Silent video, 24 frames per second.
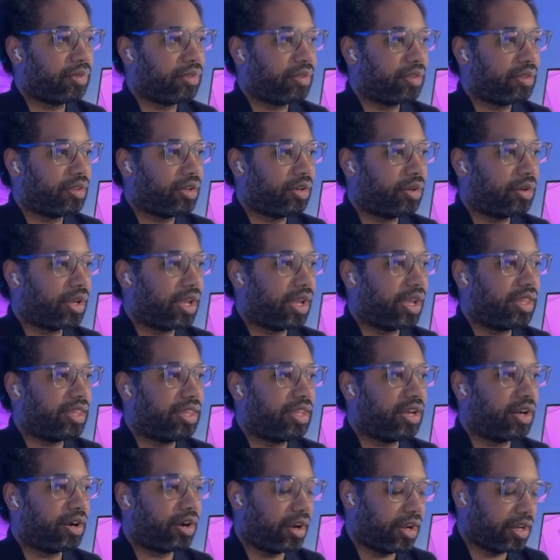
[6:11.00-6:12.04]
Okay, and then
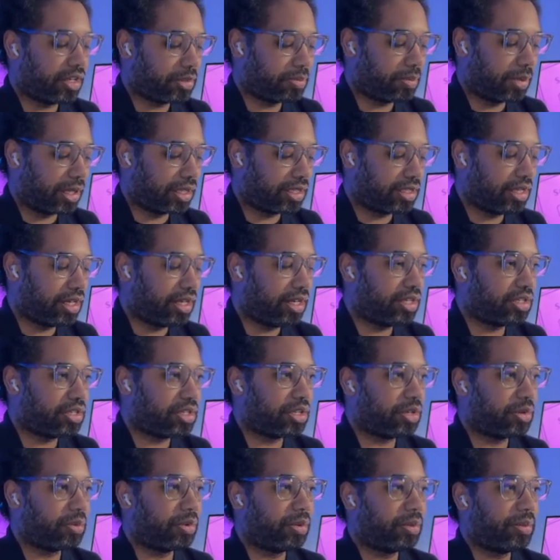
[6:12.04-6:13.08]
our expectation
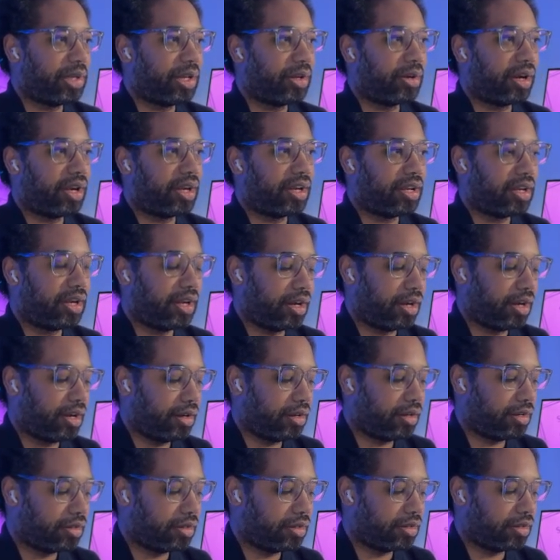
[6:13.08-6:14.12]
will be right here.
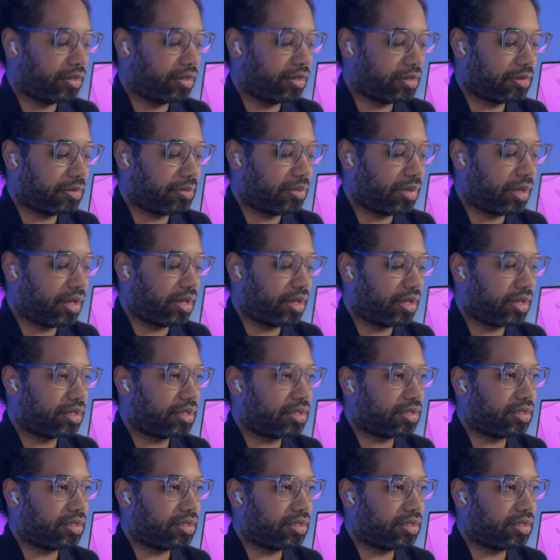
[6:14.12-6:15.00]
Expect